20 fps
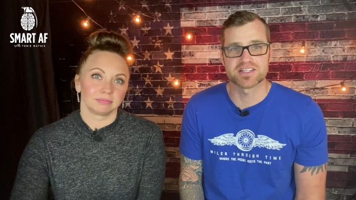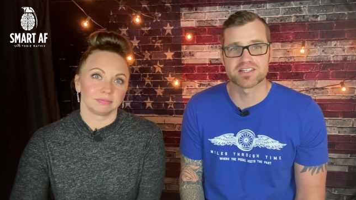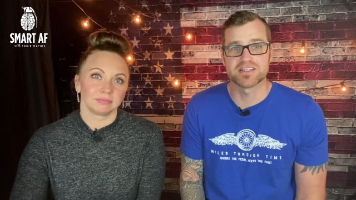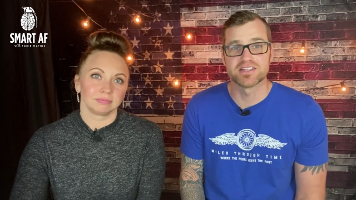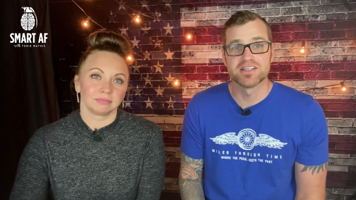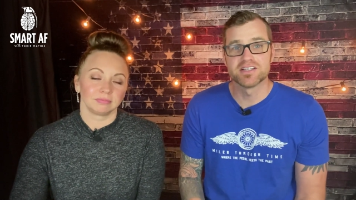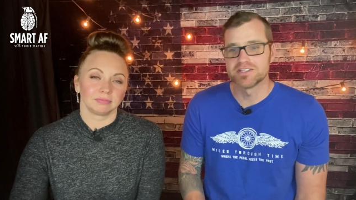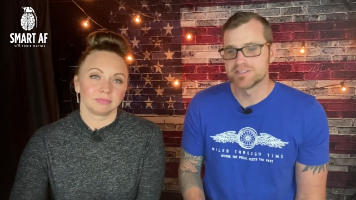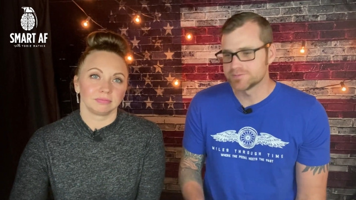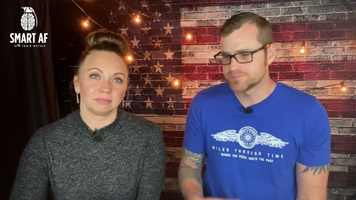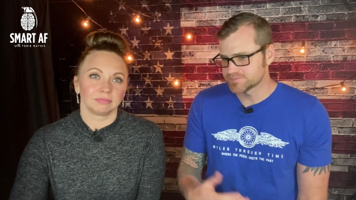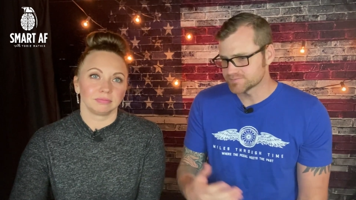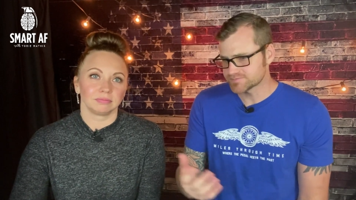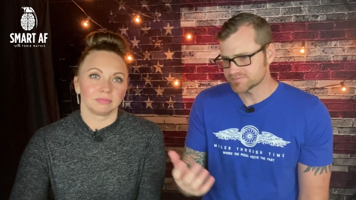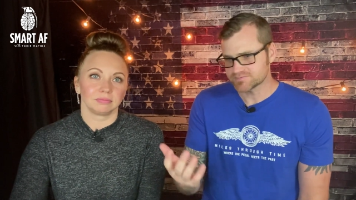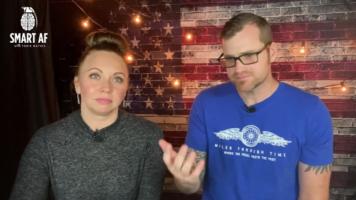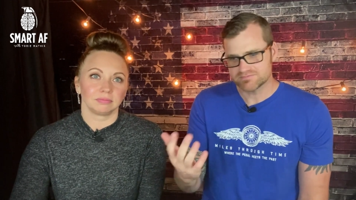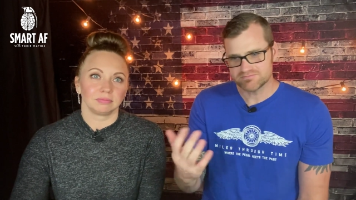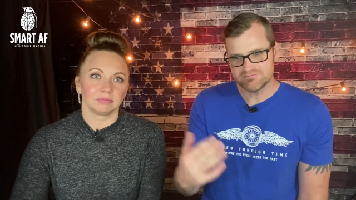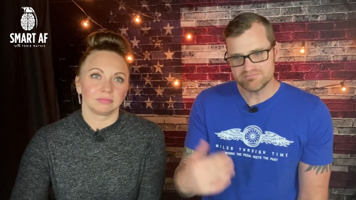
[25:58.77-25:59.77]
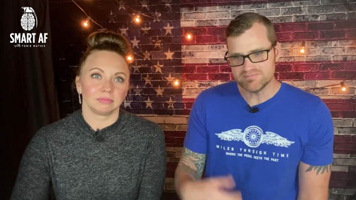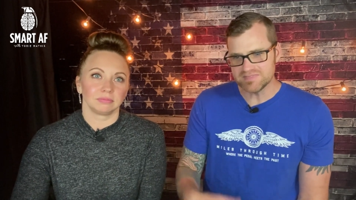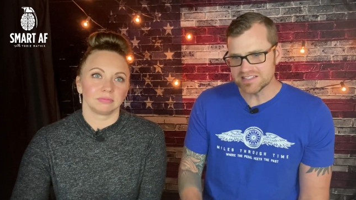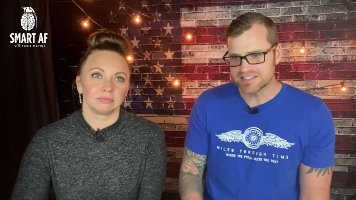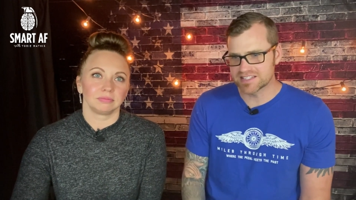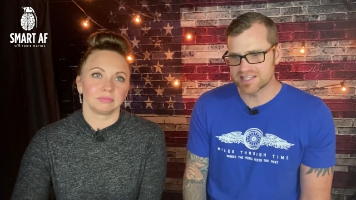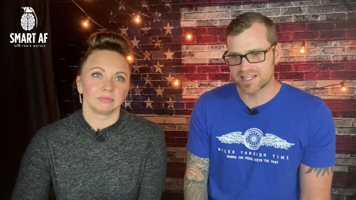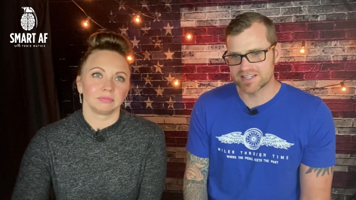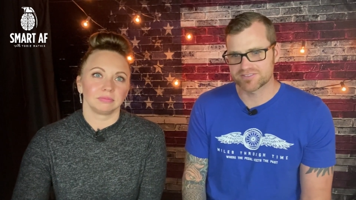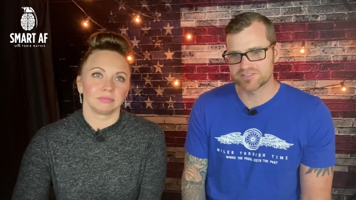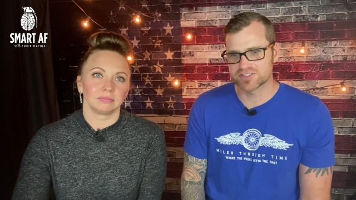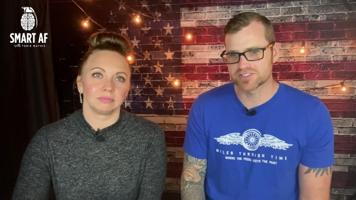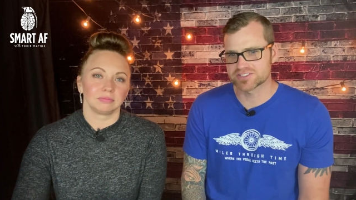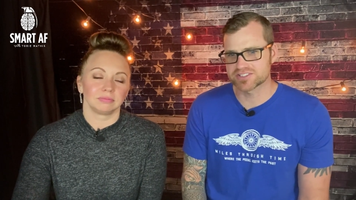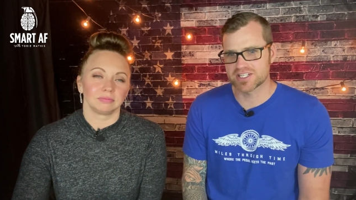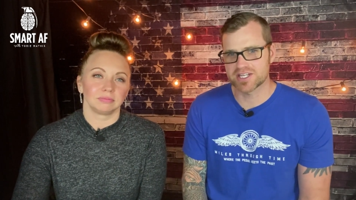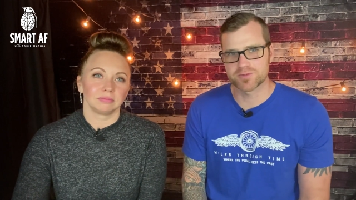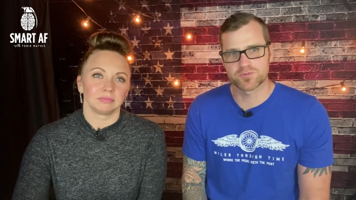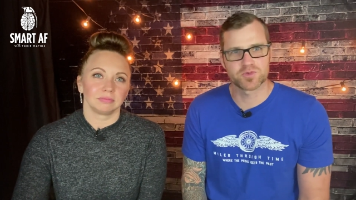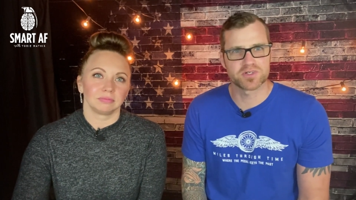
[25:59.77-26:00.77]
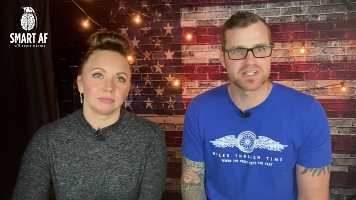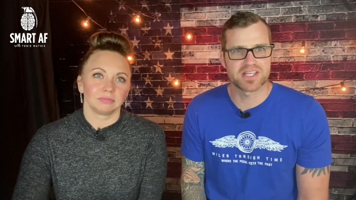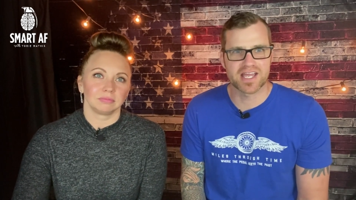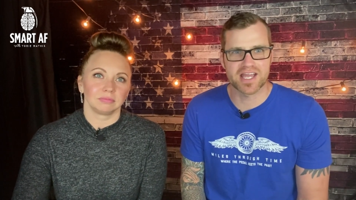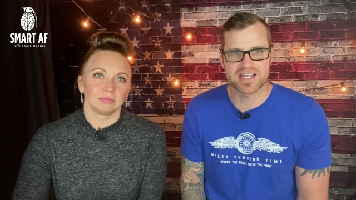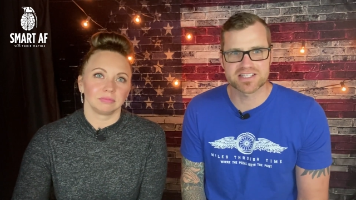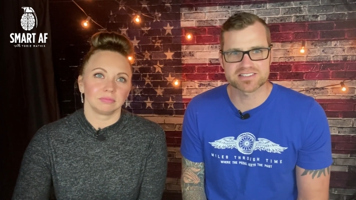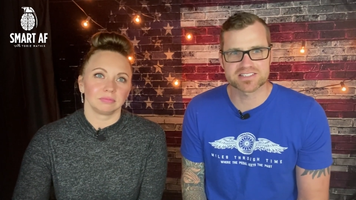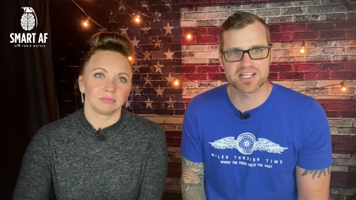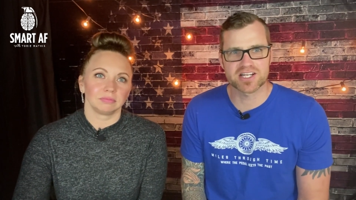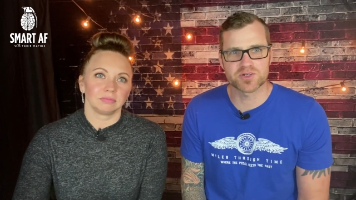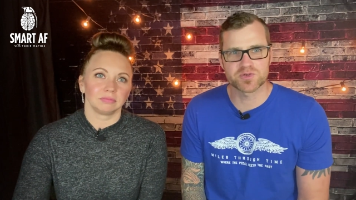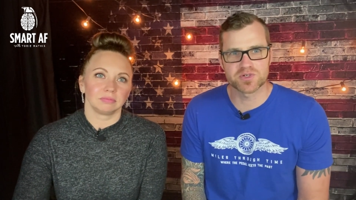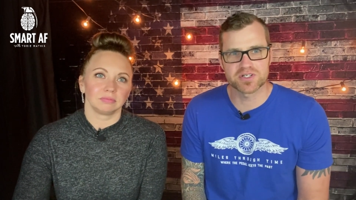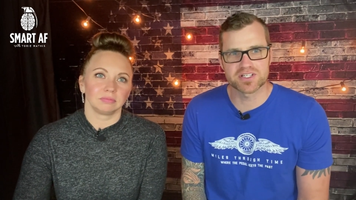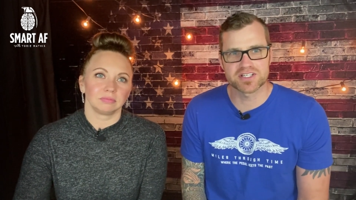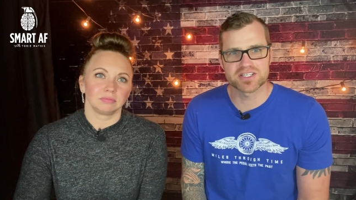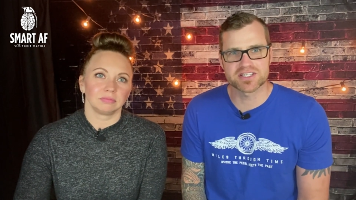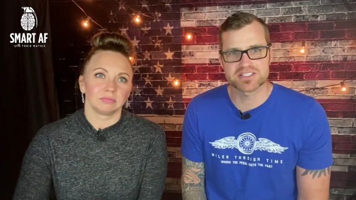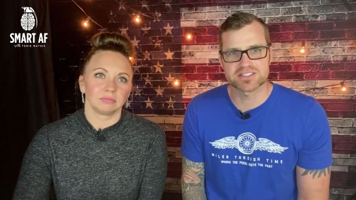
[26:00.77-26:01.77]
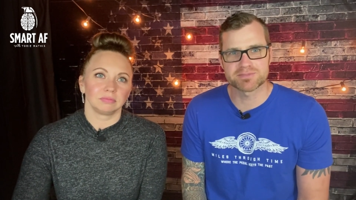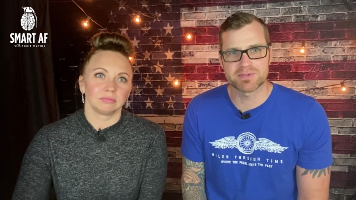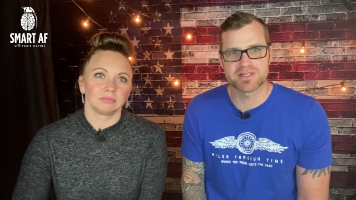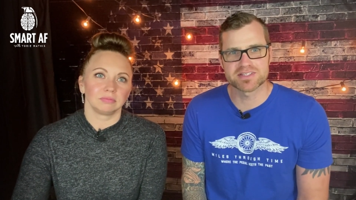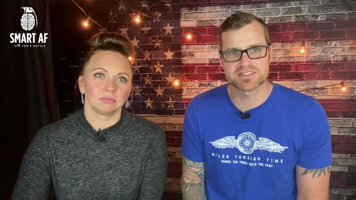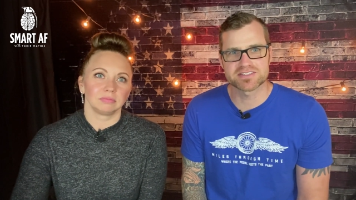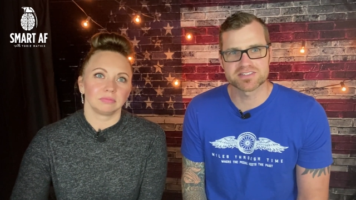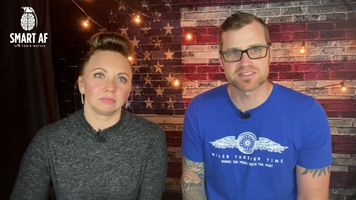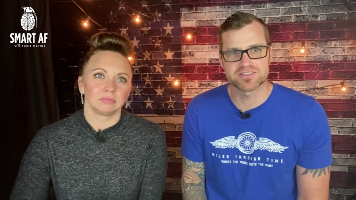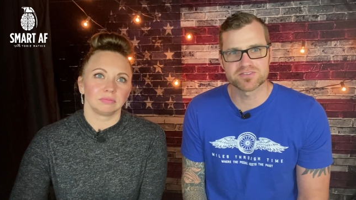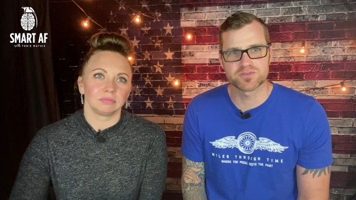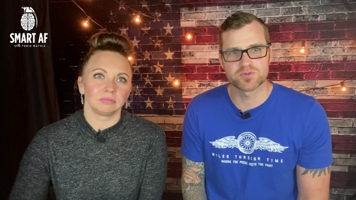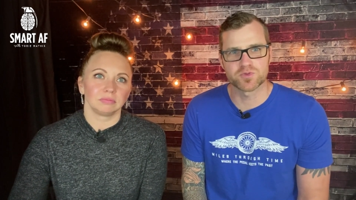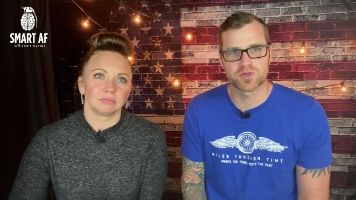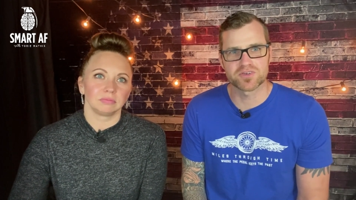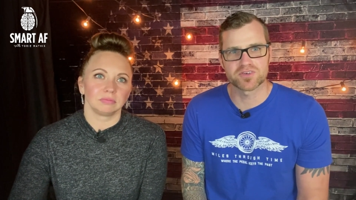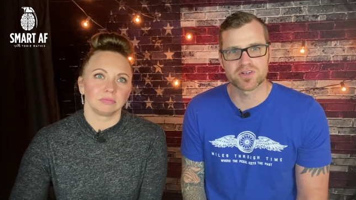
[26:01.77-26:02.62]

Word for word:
Speaker 1: And that first time when gas got really expensive, we